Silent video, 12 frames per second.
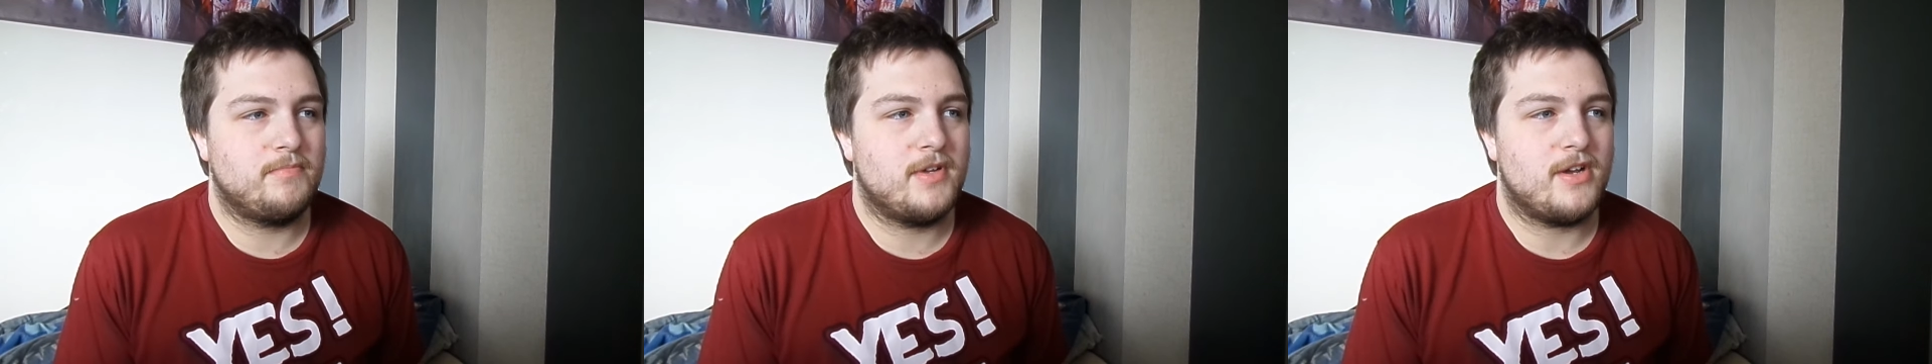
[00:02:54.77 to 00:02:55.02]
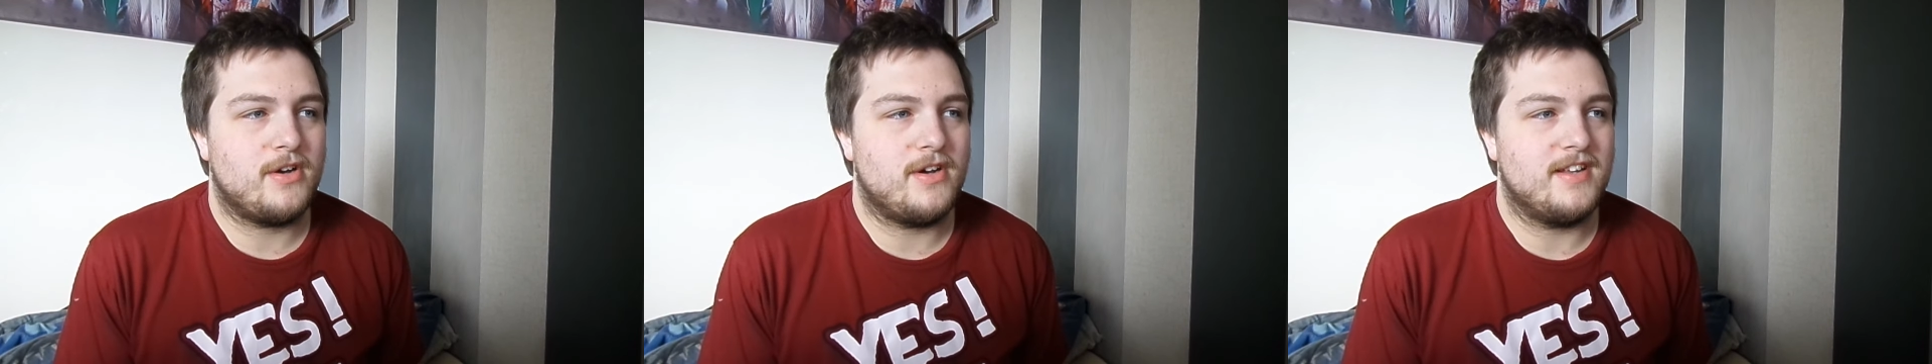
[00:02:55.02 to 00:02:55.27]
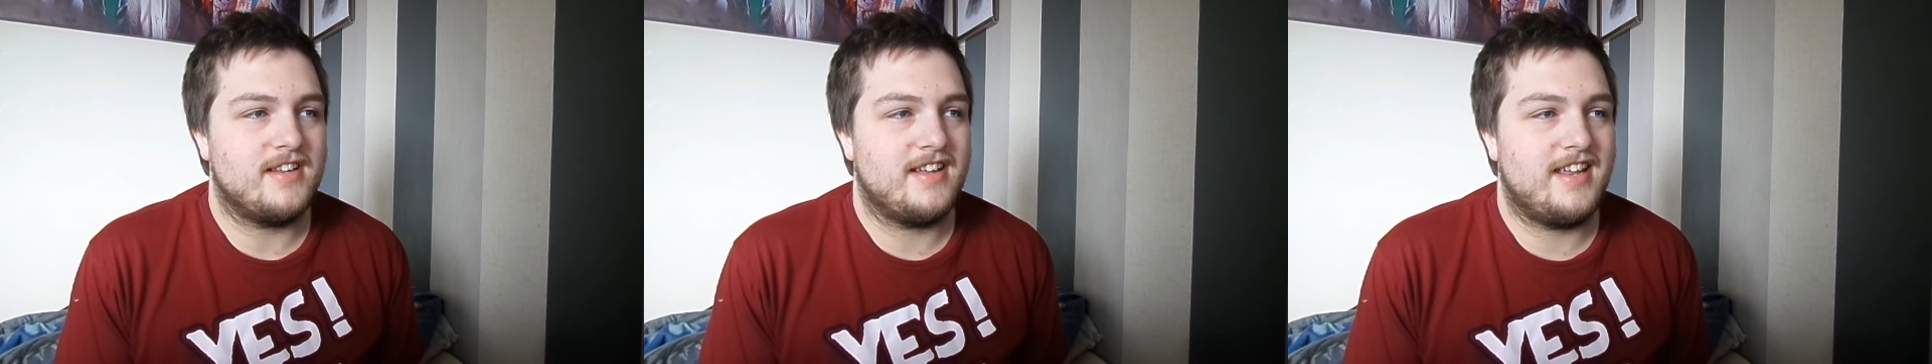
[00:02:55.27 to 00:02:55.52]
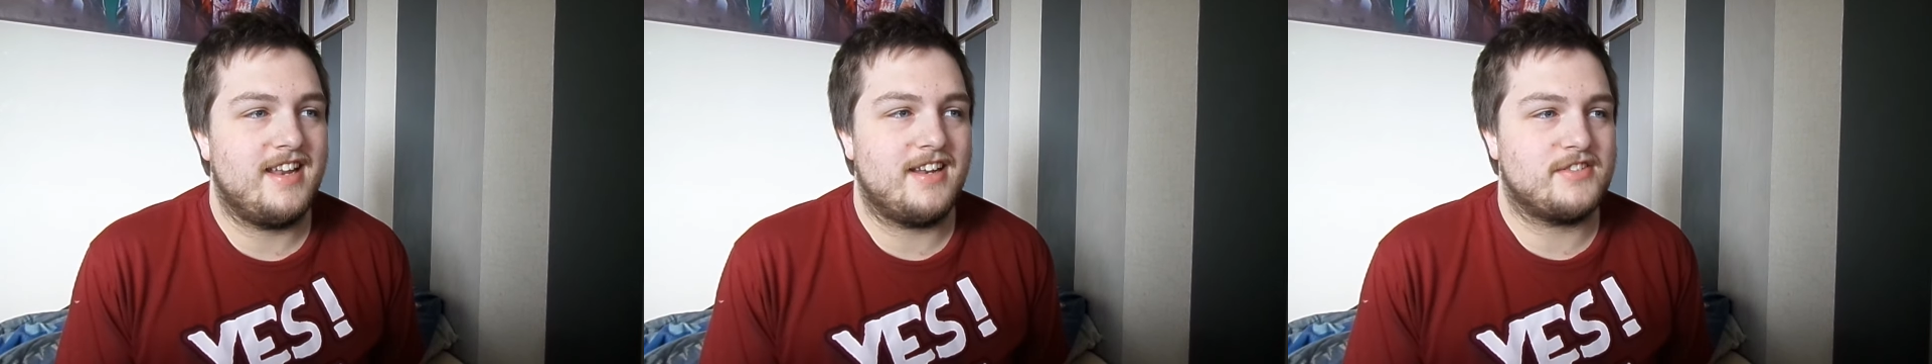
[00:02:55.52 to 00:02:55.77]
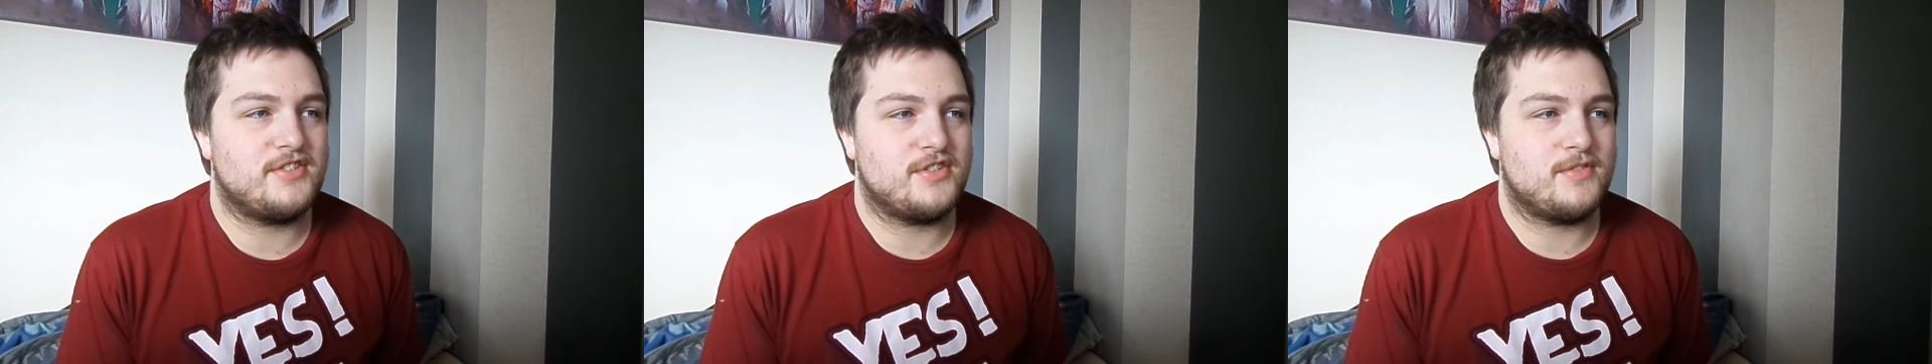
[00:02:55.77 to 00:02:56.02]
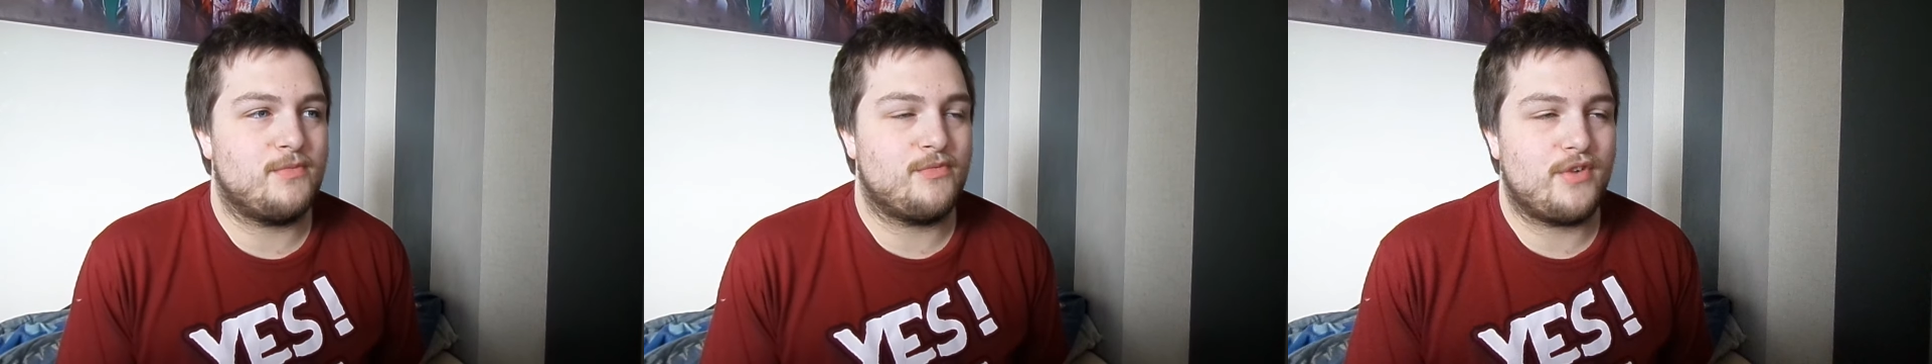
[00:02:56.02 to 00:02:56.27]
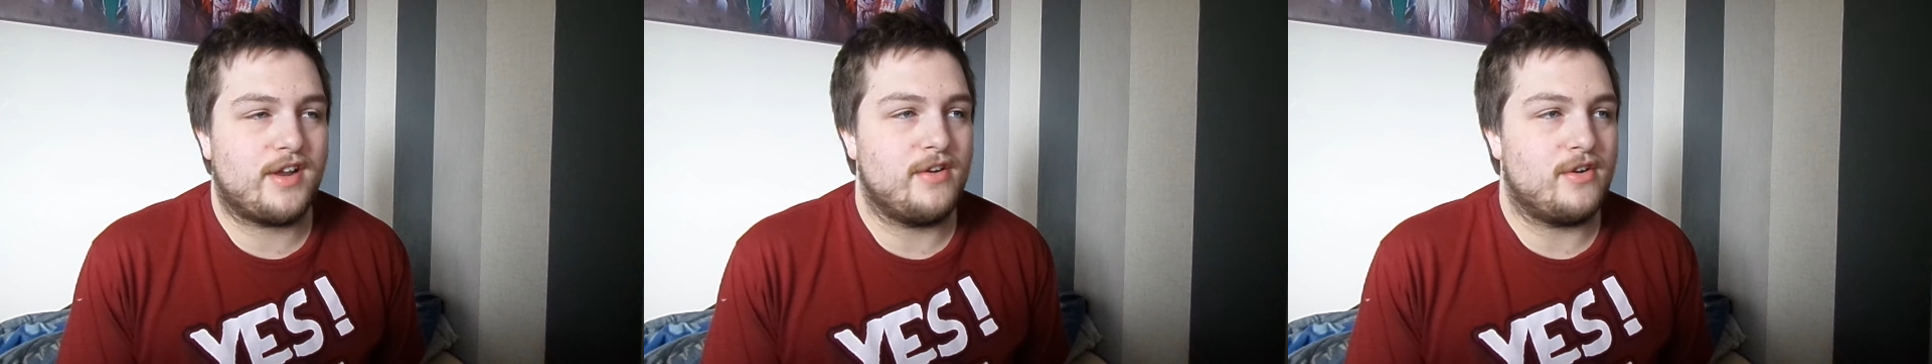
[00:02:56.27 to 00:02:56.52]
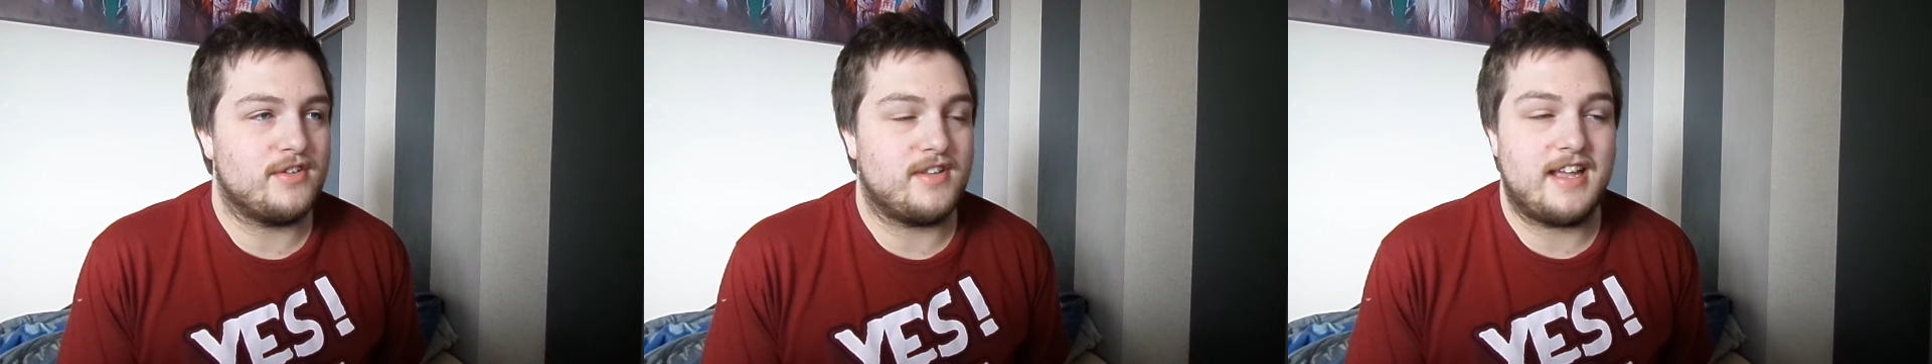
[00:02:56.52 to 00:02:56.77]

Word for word: God, Hela's just freaking all